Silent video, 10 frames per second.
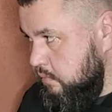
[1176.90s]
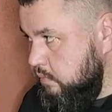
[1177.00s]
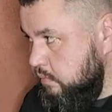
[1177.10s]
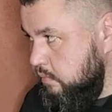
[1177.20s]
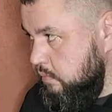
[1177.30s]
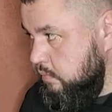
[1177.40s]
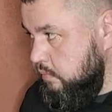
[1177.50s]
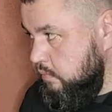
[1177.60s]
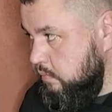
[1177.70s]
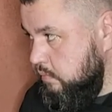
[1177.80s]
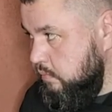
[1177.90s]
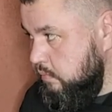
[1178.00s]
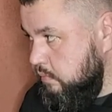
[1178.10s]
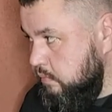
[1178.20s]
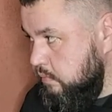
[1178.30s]

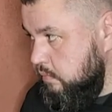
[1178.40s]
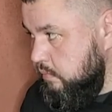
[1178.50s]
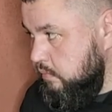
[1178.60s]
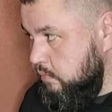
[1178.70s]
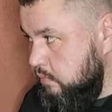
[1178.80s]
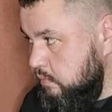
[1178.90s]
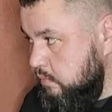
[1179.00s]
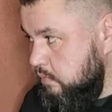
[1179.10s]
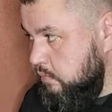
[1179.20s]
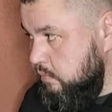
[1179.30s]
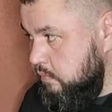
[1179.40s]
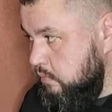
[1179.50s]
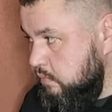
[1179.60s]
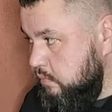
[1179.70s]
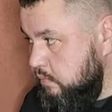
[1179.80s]

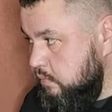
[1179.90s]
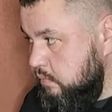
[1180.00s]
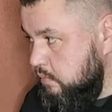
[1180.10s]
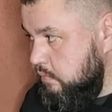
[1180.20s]
[no speech]